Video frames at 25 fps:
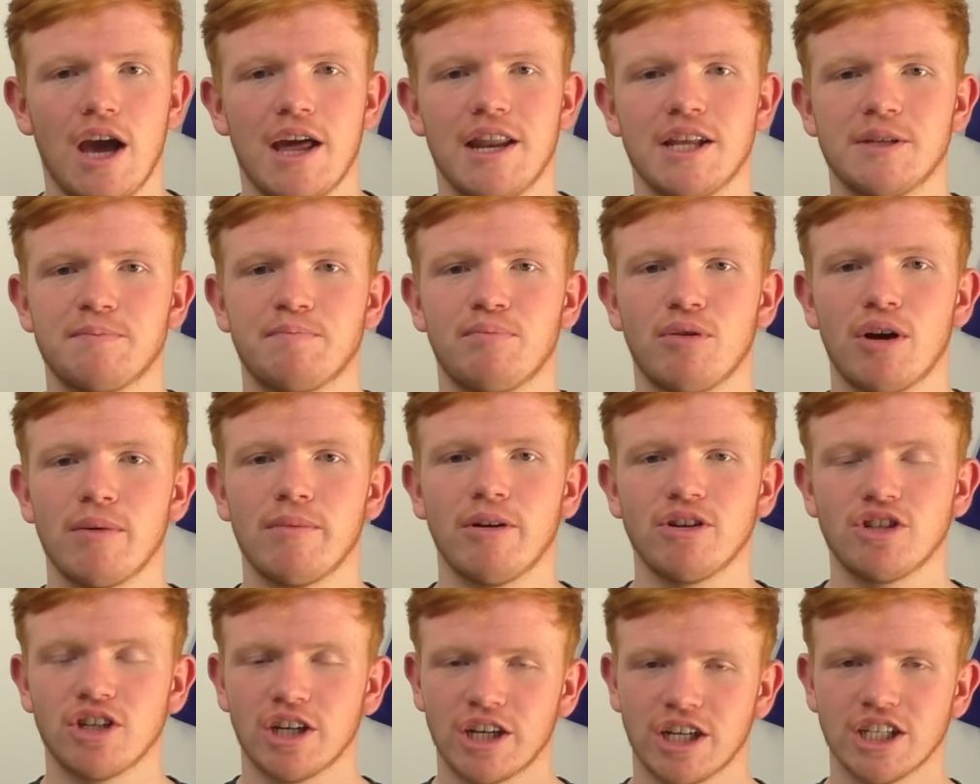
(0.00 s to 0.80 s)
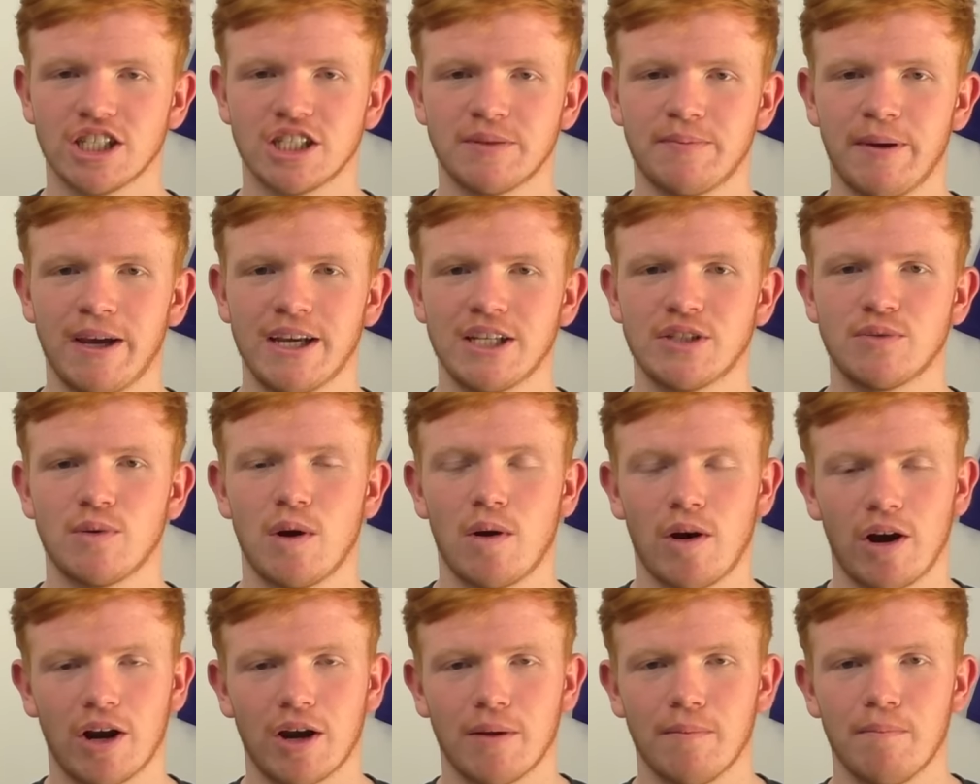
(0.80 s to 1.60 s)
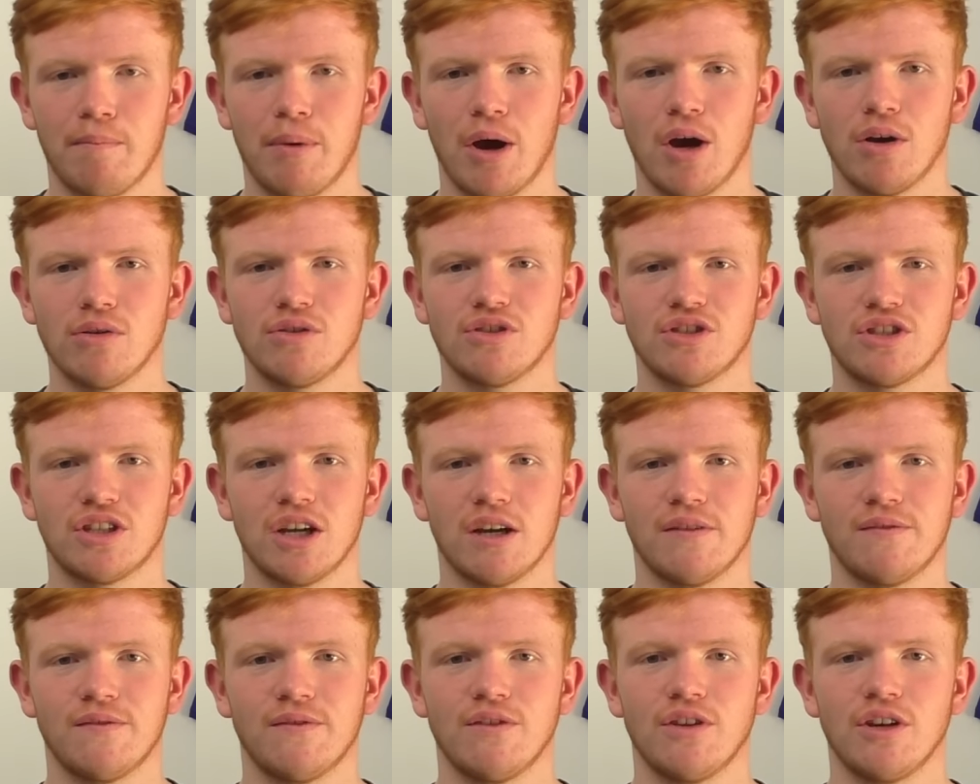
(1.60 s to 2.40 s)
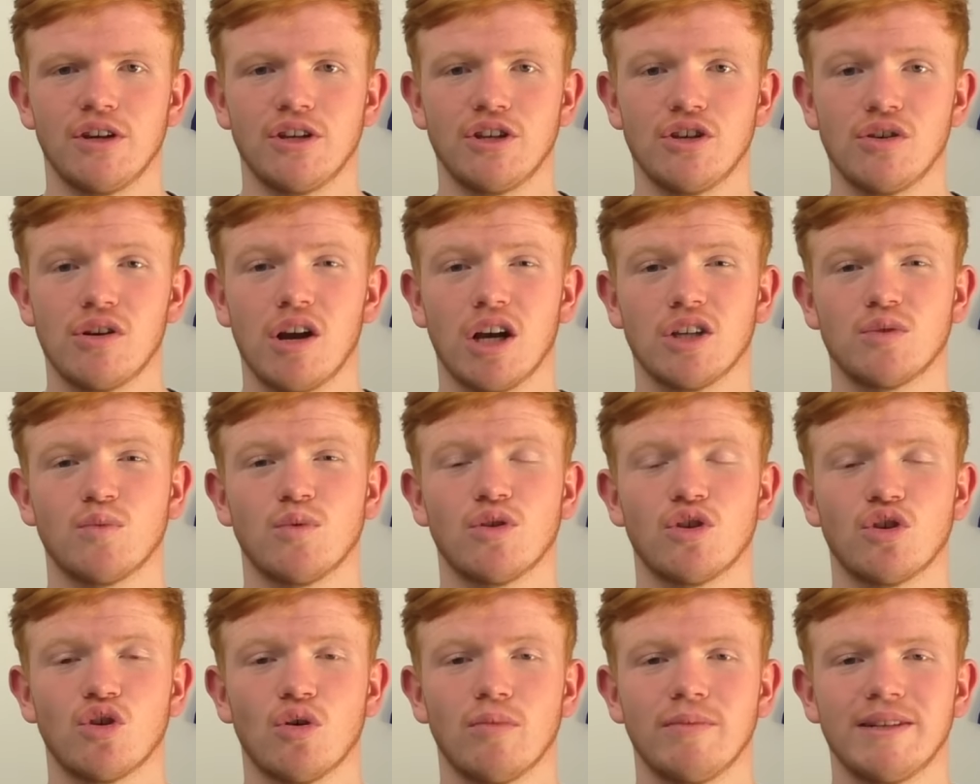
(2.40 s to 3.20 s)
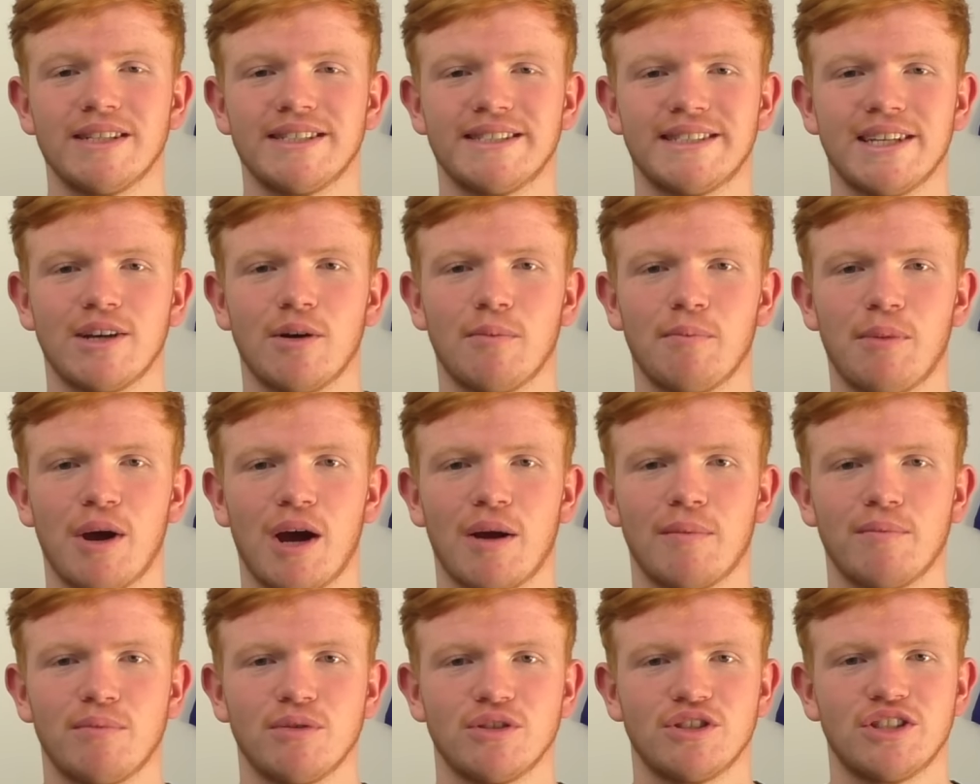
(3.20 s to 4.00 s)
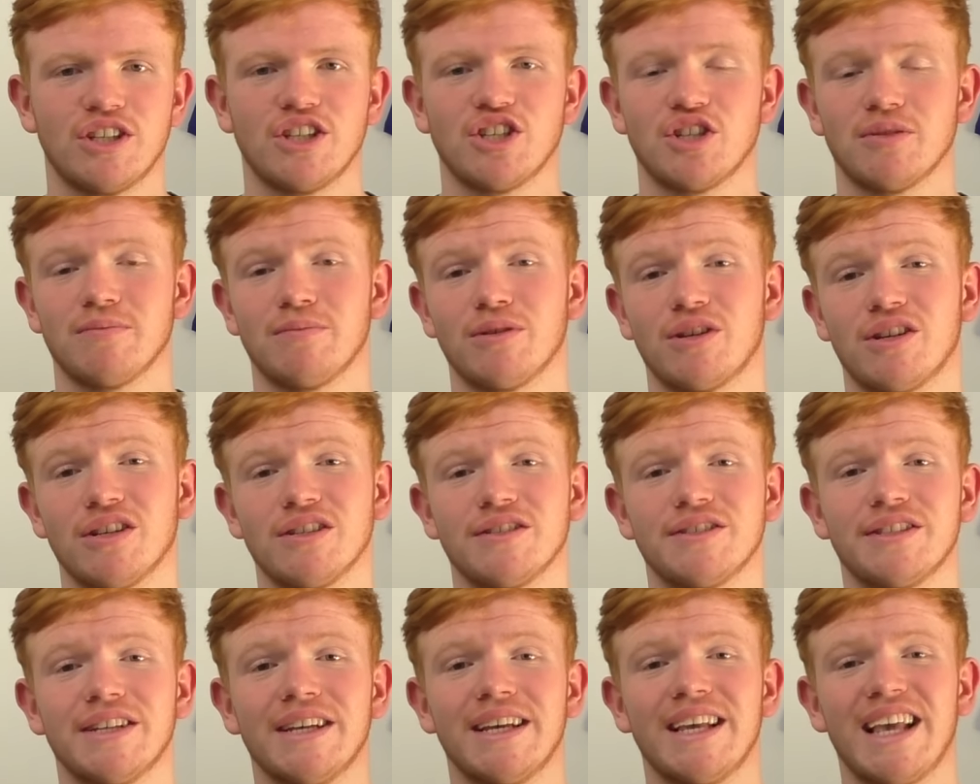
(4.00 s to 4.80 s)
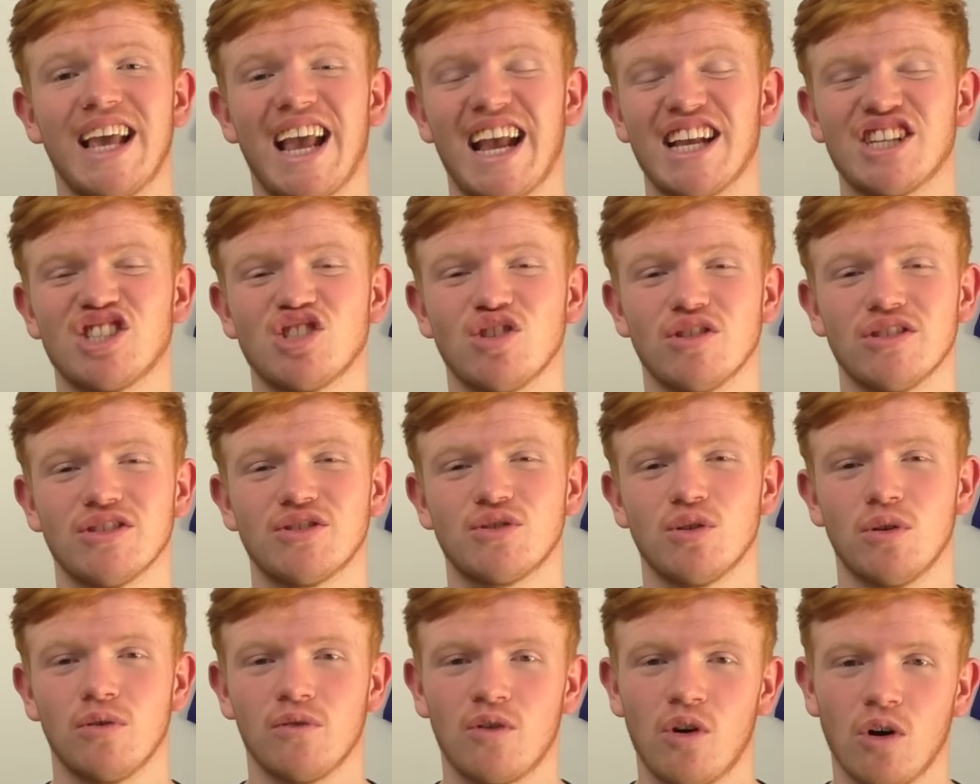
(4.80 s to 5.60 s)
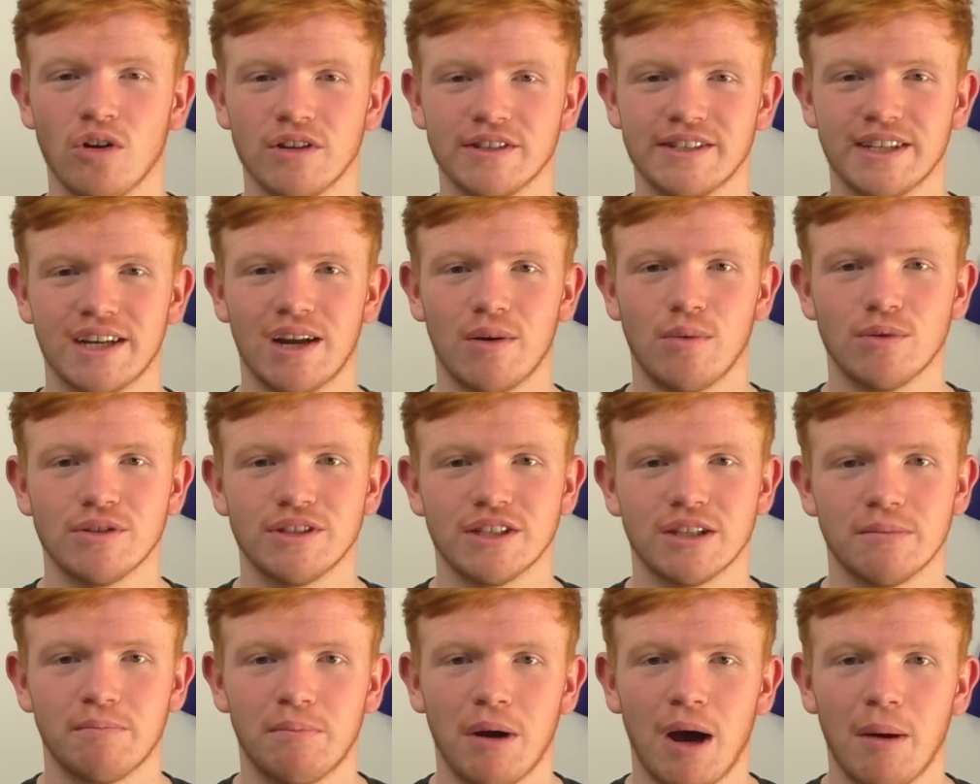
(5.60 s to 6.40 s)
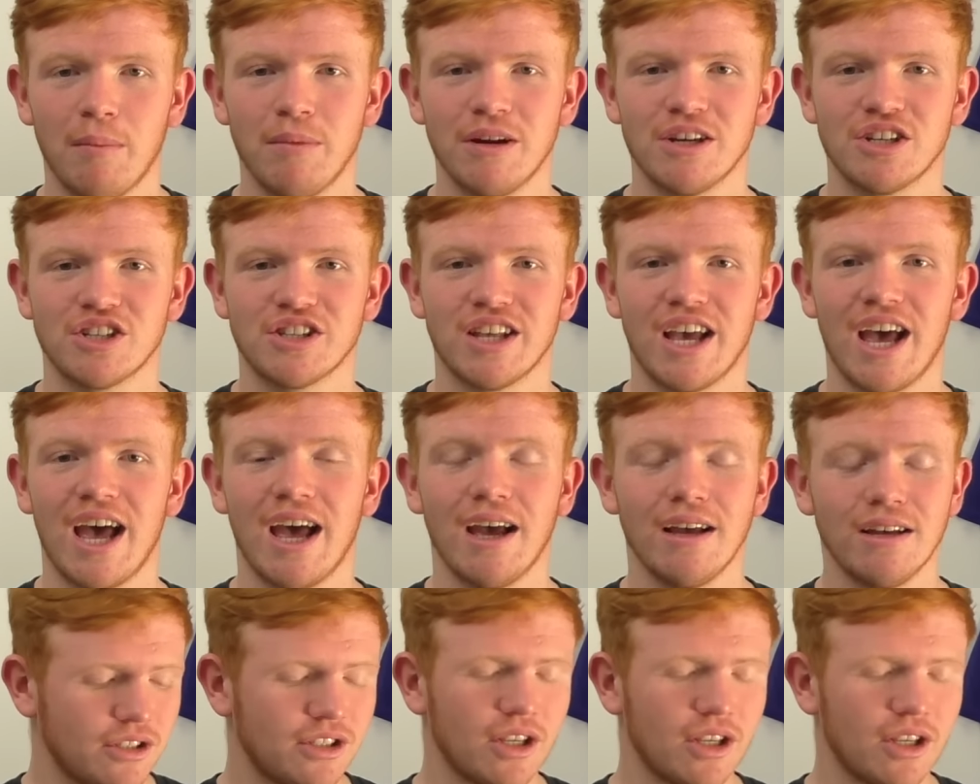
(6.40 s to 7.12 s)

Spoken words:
And it's pretty much like a space where I can post stuff that you guys wouldn't normally see on Pattern Precision, because it's not the sort of content I wanted to publish there.